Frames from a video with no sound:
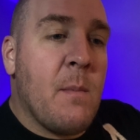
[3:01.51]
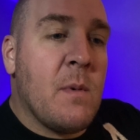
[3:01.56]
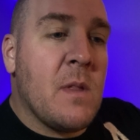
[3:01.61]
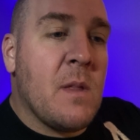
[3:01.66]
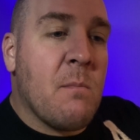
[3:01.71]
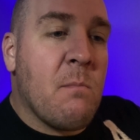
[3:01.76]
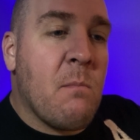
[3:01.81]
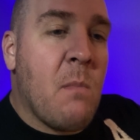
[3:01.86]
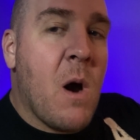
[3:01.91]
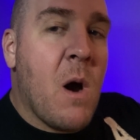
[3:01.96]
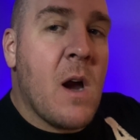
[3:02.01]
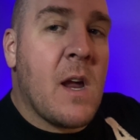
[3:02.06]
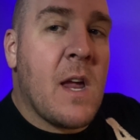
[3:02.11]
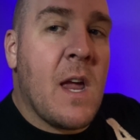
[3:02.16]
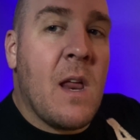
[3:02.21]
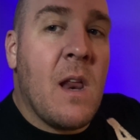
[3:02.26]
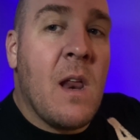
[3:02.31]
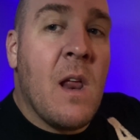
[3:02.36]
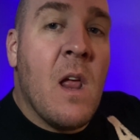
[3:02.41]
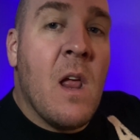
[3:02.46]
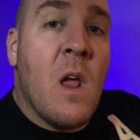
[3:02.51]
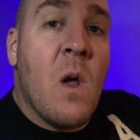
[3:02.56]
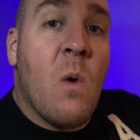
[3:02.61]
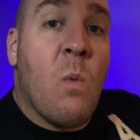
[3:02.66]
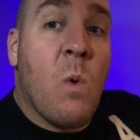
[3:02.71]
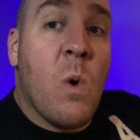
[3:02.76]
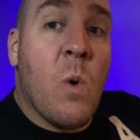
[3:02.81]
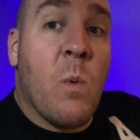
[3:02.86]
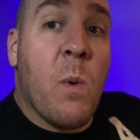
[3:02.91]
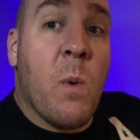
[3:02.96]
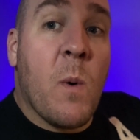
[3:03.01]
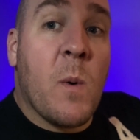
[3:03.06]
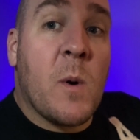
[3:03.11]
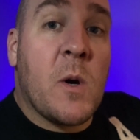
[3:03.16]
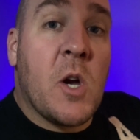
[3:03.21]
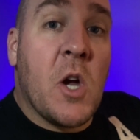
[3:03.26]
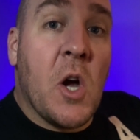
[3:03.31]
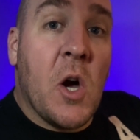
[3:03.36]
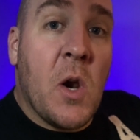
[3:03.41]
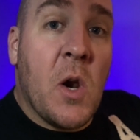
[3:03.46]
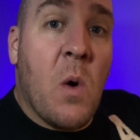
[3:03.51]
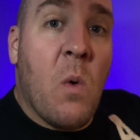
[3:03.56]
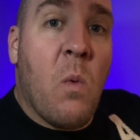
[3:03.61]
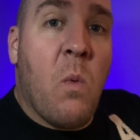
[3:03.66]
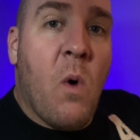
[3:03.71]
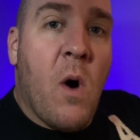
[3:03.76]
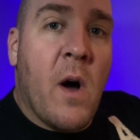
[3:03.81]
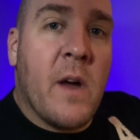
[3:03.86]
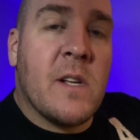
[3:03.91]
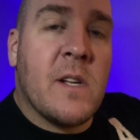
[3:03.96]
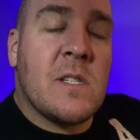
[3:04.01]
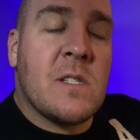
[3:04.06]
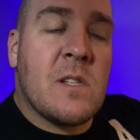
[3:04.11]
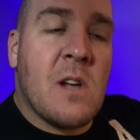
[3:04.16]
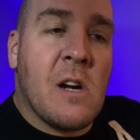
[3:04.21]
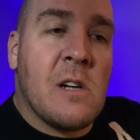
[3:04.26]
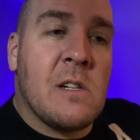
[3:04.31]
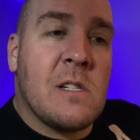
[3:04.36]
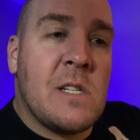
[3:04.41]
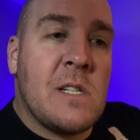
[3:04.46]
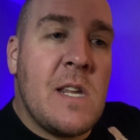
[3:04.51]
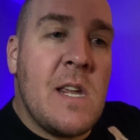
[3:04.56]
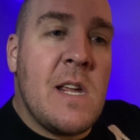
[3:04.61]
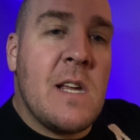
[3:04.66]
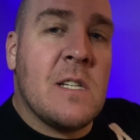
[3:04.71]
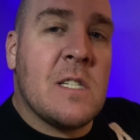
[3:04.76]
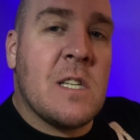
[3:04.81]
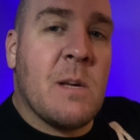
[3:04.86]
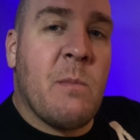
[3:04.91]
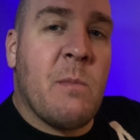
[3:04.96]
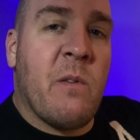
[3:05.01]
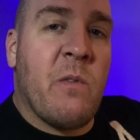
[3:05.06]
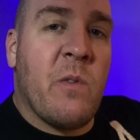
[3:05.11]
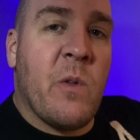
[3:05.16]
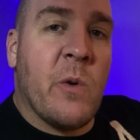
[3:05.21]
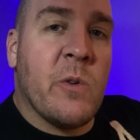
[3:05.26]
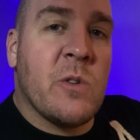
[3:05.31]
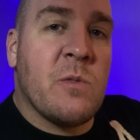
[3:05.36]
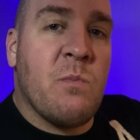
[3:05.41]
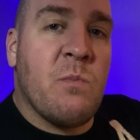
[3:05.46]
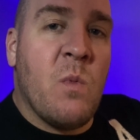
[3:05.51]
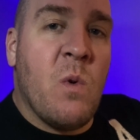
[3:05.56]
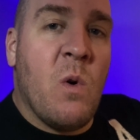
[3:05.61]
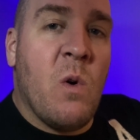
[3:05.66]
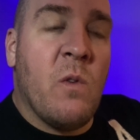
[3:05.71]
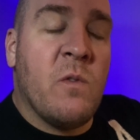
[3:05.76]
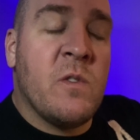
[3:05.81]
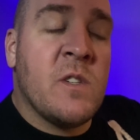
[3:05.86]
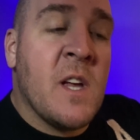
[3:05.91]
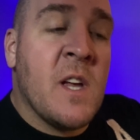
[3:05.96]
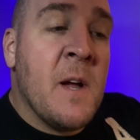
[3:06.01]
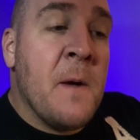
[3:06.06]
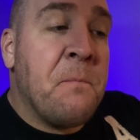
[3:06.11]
of the market where we're going to want to start seeing some of those moves